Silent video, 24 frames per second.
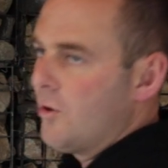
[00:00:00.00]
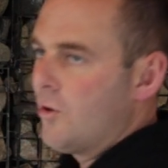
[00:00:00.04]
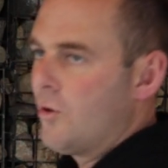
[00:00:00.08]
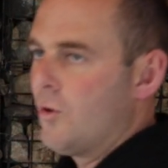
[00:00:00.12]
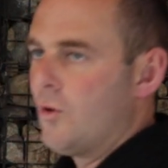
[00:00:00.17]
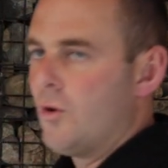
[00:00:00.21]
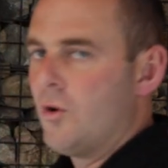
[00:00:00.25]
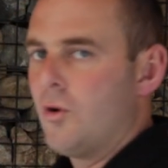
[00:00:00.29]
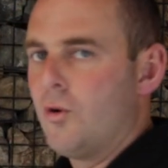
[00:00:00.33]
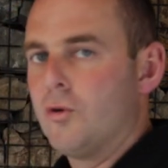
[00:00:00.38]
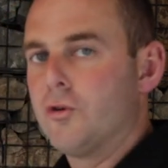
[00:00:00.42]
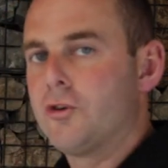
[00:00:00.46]

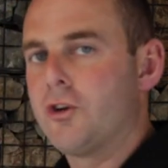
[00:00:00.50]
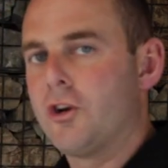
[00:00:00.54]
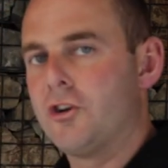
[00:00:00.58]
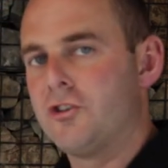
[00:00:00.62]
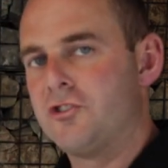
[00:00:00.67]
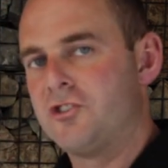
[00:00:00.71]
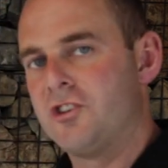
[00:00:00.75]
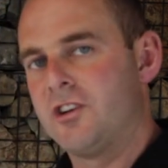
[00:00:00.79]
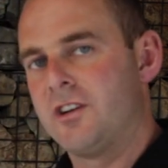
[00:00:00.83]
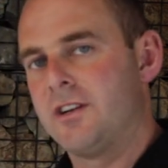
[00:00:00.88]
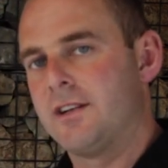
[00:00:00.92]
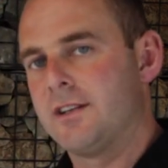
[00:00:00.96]
or
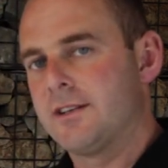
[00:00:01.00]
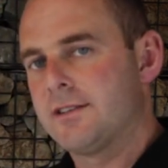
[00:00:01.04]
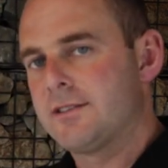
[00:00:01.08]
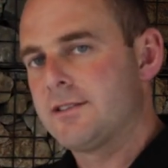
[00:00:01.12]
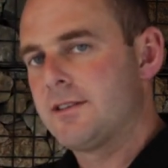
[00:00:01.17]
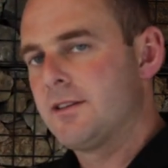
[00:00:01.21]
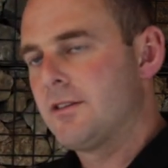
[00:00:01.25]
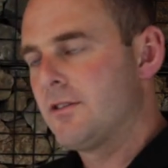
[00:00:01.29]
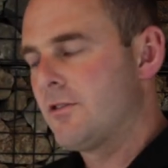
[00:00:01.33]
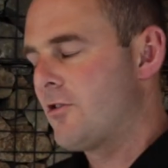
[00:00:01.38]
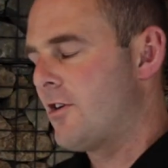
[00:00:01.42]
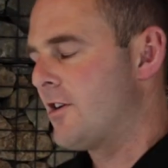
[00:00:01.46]

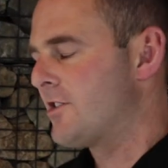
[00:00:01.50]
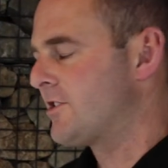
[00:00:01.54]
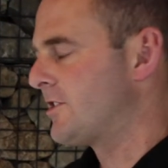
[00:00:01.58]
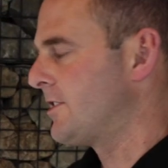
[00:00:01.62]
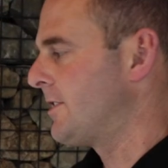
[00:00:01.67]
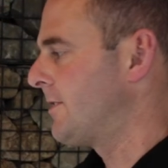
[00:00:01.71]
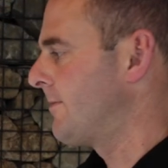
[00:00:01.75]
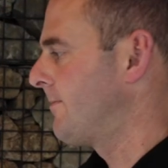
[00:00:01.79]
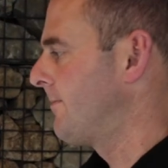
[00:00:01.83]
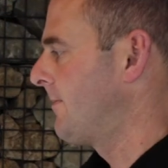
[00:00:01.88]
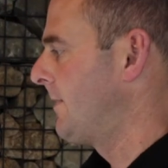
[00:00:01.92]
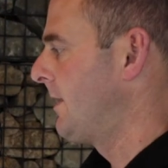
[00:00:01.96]
autogenous
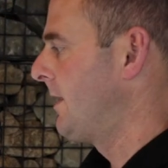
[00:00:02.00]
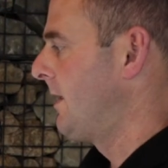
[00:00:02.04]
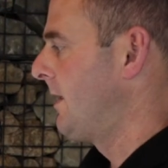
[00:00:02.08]
crushing.